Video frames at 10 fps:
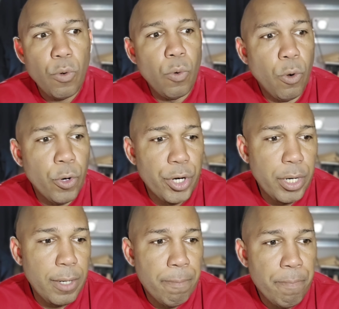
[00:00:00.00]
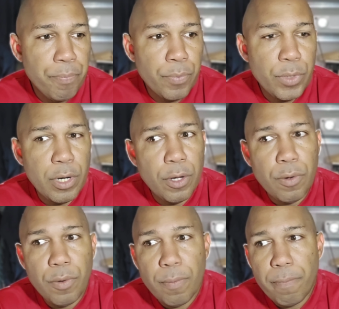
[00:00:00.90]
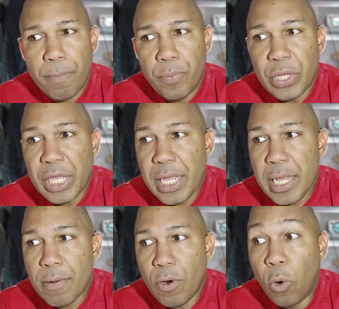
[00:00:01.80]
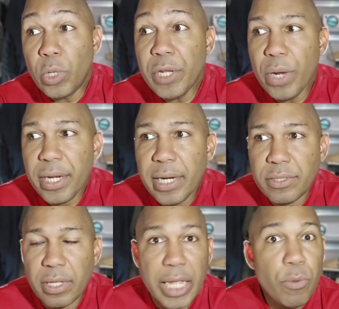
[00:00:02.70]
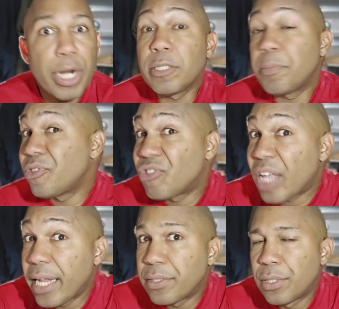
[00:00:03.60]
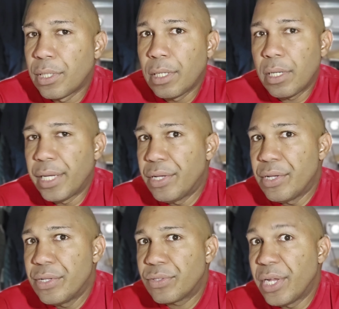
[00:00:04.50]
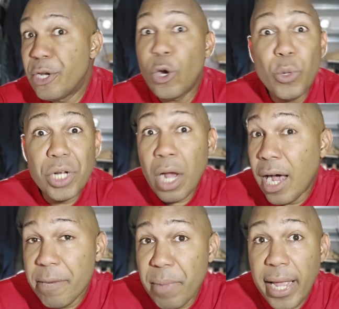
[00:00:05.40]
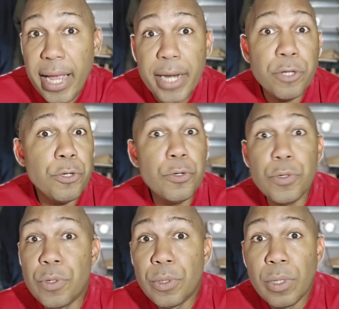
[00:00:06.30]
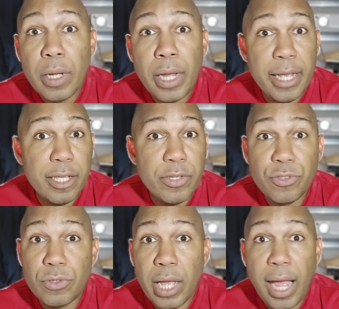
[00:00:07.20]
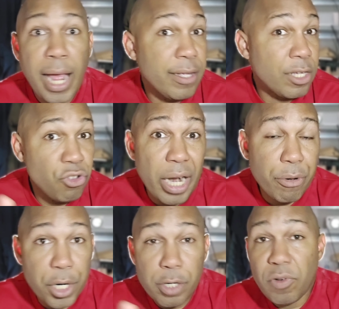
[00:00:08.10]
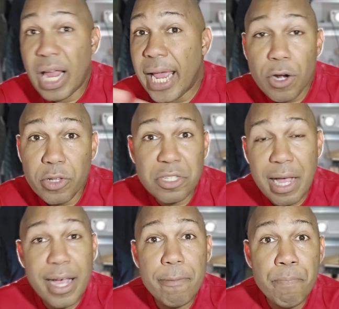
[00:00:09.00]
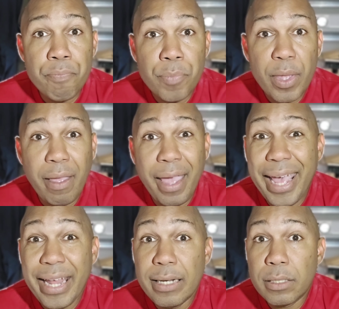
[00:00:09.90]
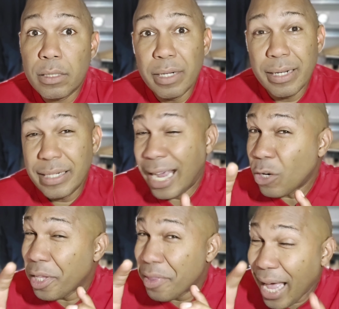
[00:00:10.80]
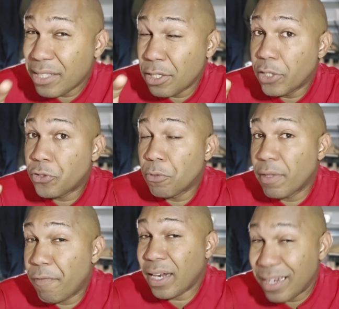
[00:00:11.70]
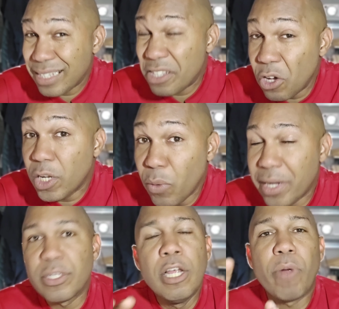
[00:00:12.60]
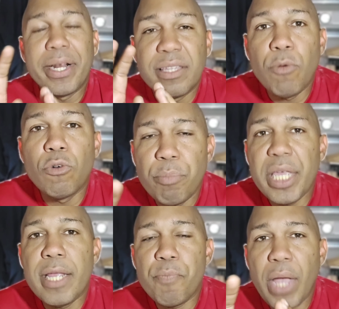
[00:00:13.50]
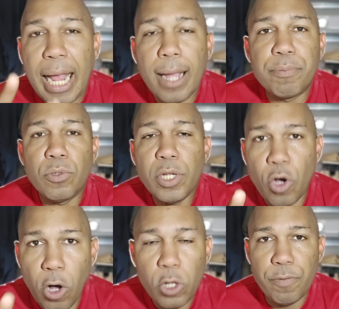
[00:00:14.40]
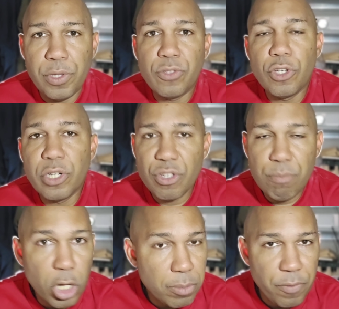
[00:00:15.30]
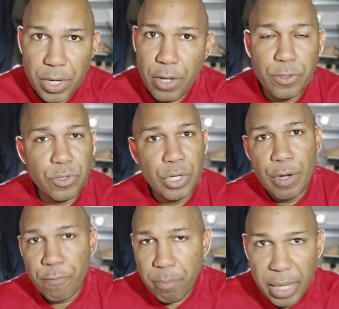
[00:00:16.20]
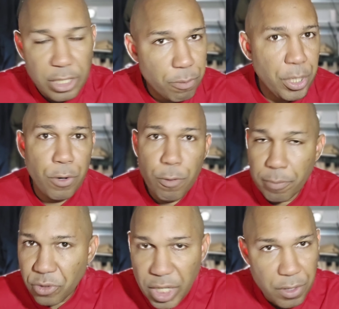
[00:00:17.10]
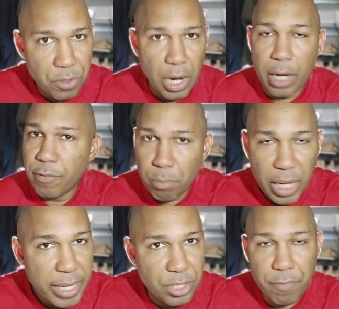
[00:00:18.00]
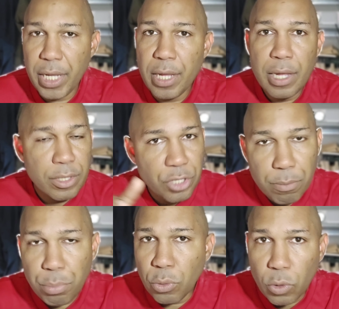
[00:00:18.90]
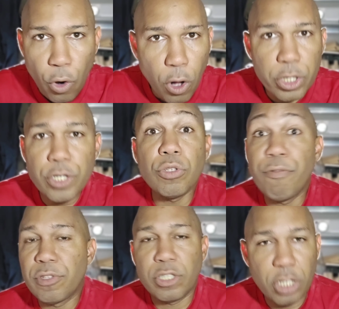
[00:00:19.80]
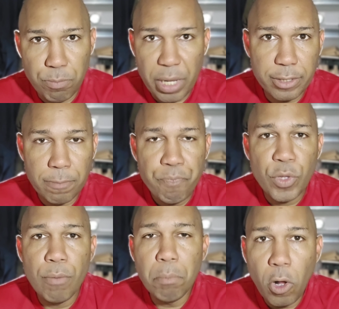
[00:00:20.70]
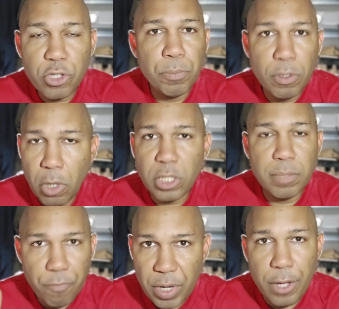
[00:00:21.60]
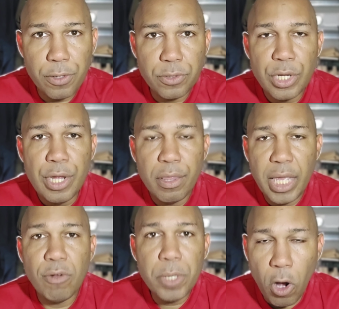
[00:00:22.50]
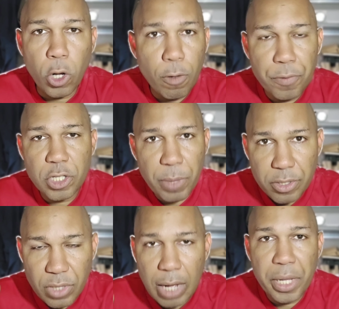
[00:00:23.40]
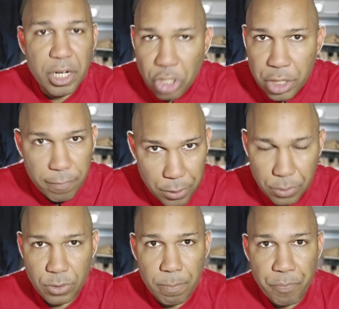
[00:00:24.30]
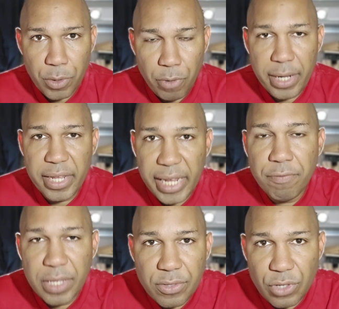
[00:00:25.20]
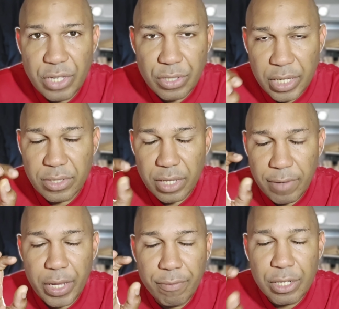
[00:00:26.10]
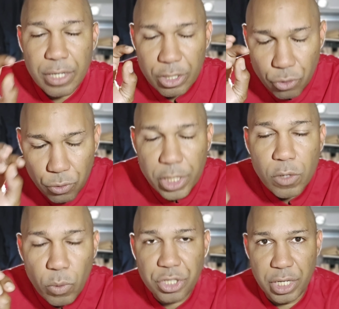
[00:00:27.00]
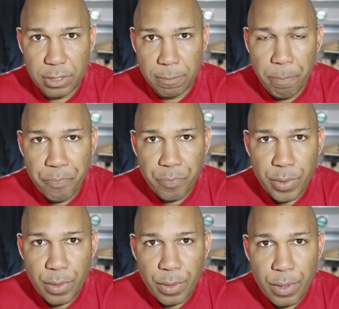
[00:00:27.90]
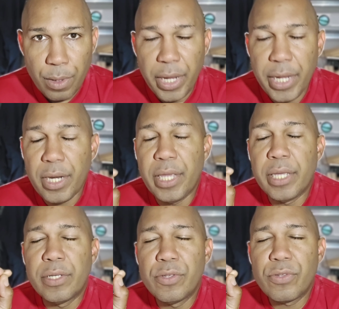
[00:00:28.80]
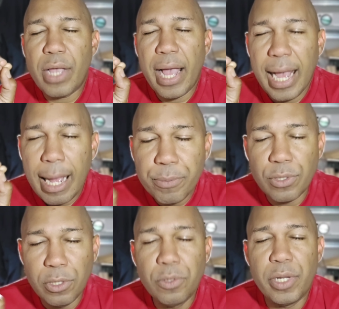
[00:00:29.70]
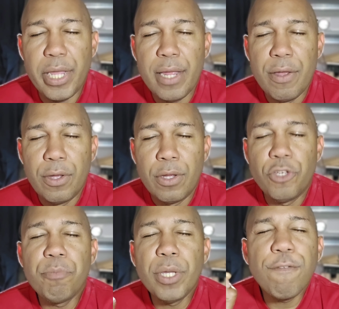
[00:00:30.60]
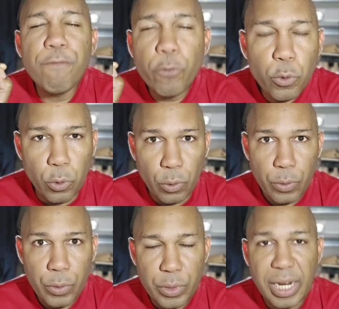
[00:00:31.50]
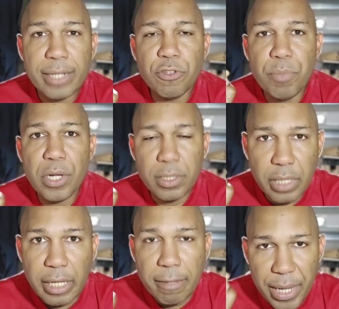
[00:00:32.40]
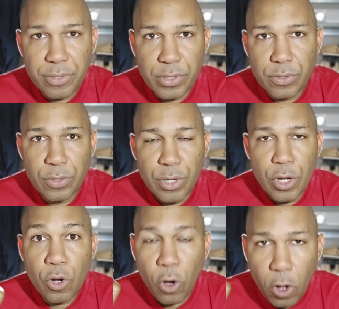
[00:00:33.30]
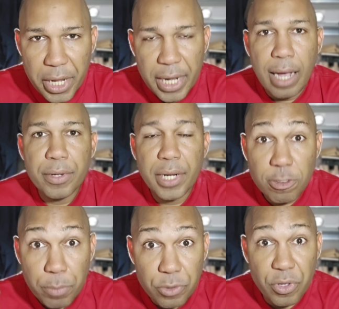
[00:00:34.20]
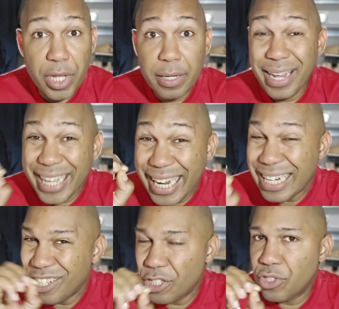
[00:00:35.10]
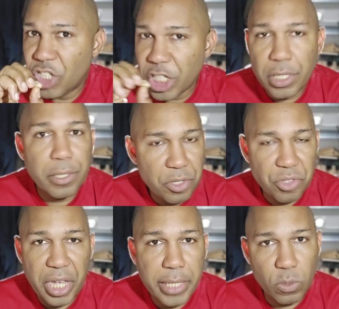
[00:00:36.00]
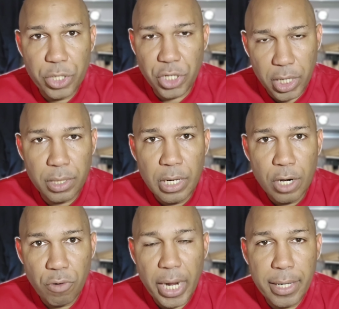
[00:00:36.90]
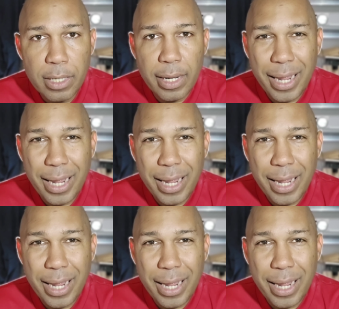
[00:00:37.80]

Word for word: Or, you know, the only witness that they were able to present is a known con man who has had a track record of lying all the time and not only that is an issue, but the fact that this is the only witness, right? They will be absolutely all over this. You're going to see multiple videos from Ben Shapiro, from Steven Crowder, from Blaze TV, Tim Pool, all the usual suspects. Multiple, multiple videos. They will be all over this because that will get a ton of views, right? If this is is if it is truly a witch hunt, it is absolutely you would be a fool not to be on a daily basis calling it out and exposing it. And again, not just generically saying it's a witch hunt, right?